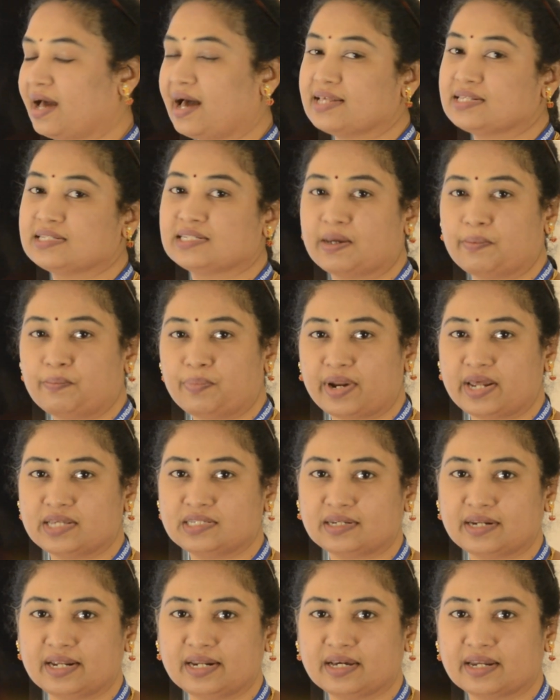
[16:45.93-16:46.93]
As
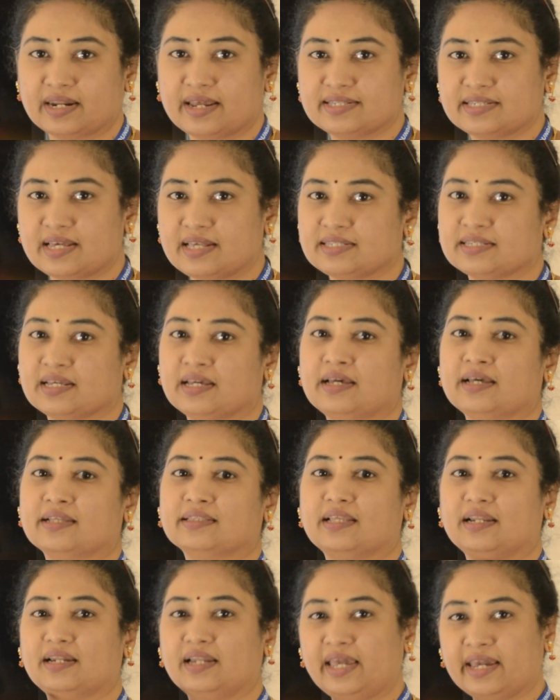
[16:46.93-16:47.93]
temperature increases,
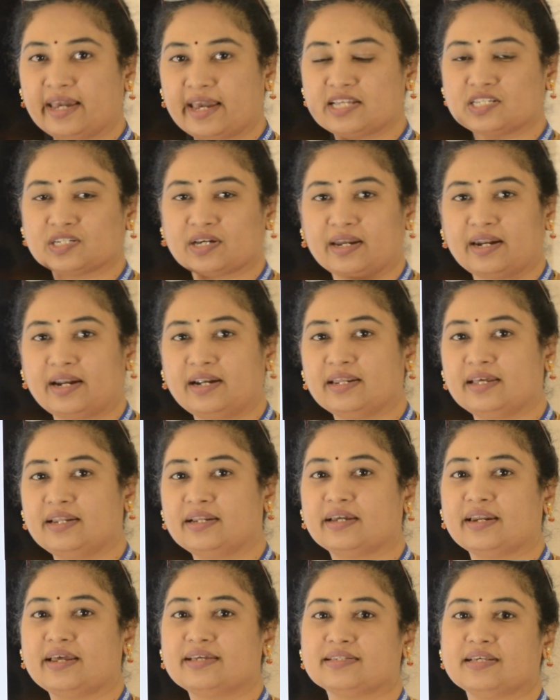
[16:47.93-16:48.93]
the leakage current
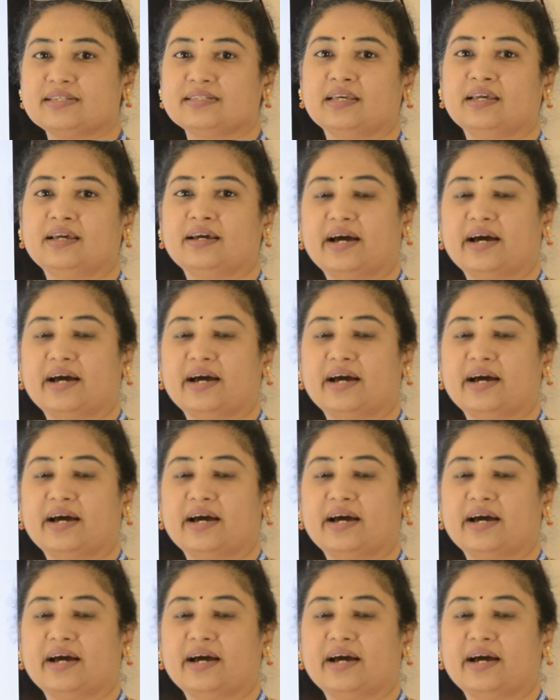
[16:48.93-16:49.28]
increases.